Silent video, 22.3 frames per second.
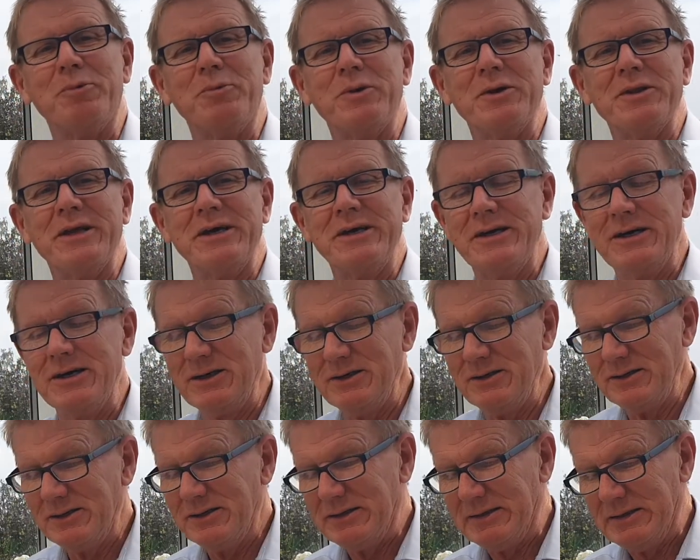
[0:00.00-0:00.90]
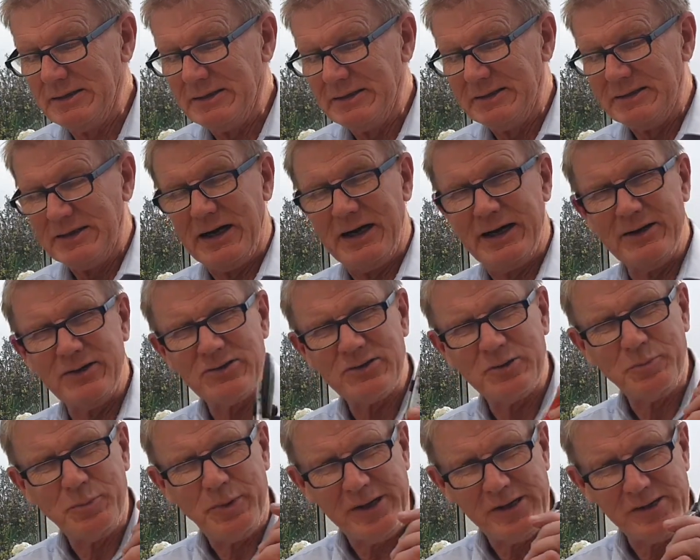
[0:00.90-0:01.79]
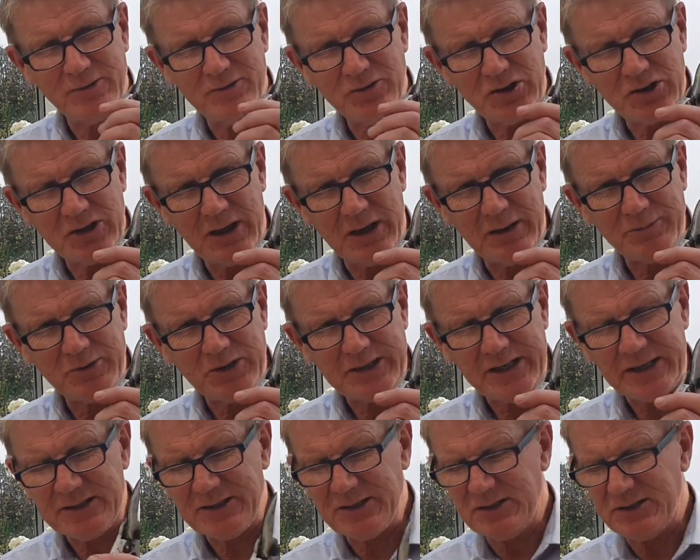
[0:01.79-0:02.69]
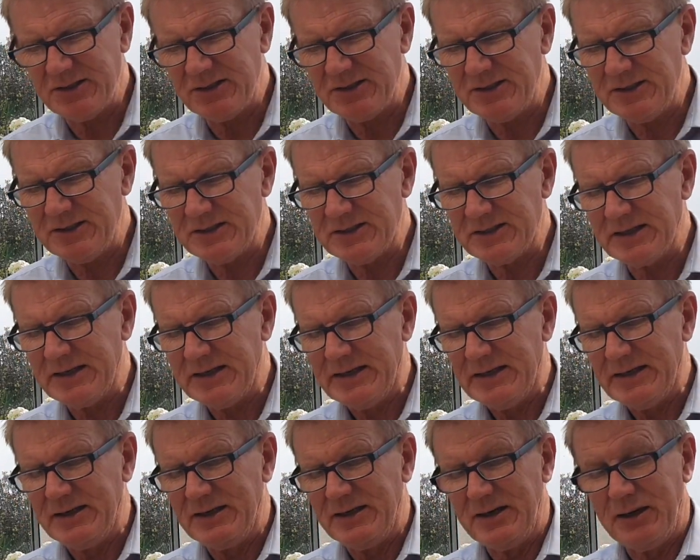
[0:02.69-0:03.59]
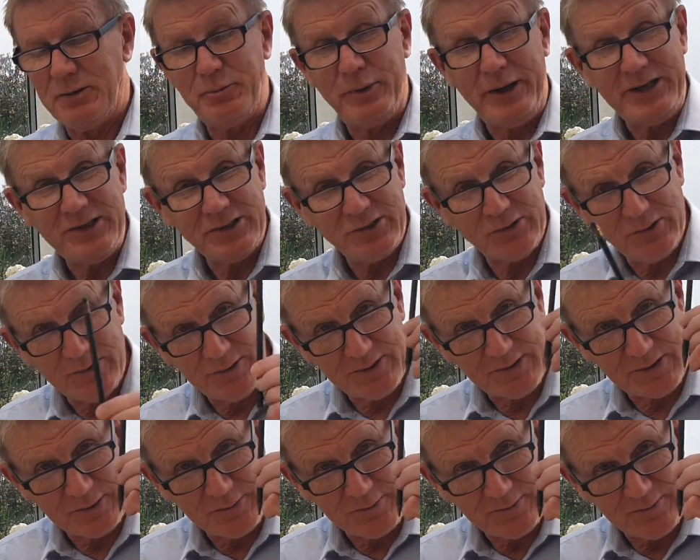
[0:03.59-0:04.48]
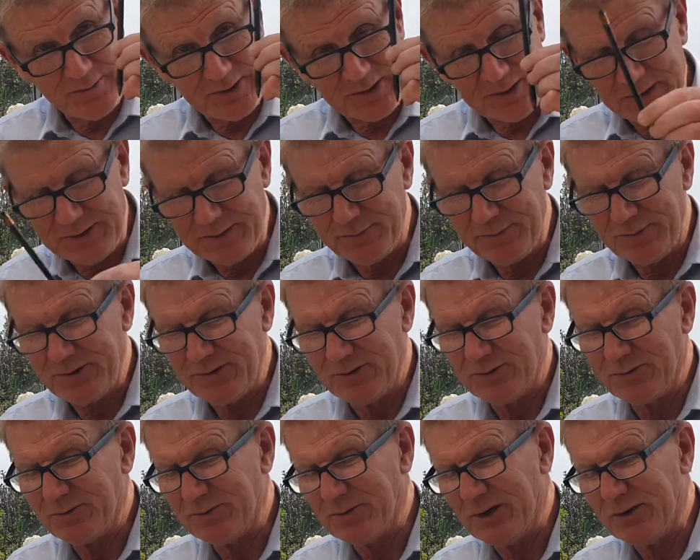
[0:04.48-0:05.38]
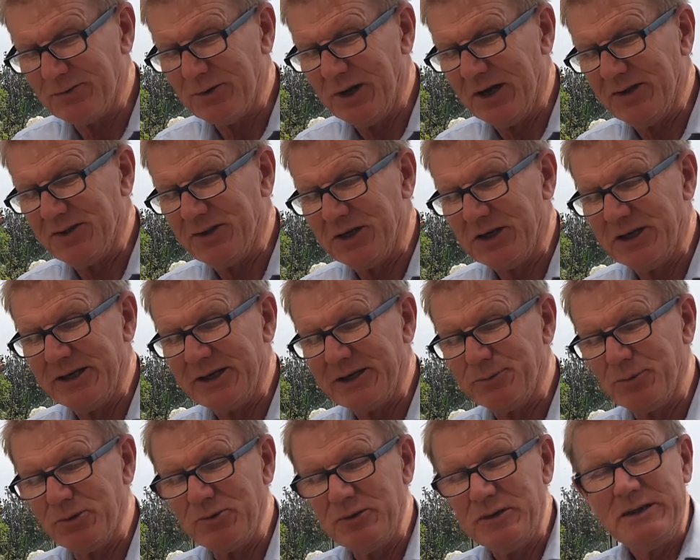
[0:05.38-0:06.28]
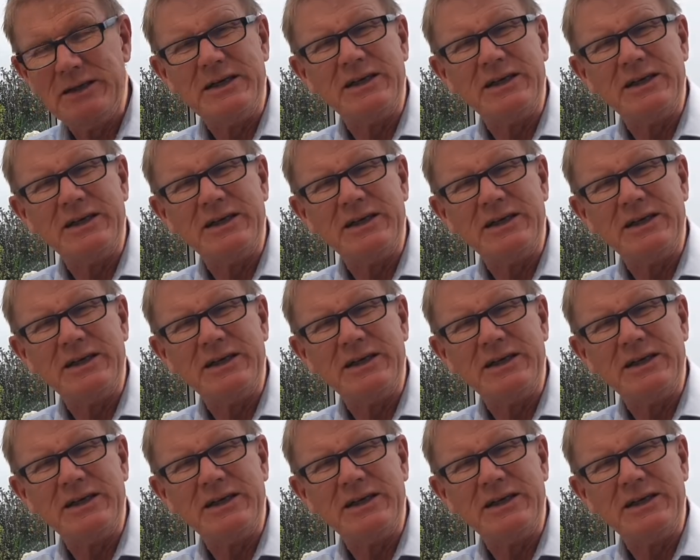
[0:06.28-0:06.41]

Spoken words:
what they are. I use a pair of sharp secateurs, pencil to write the label.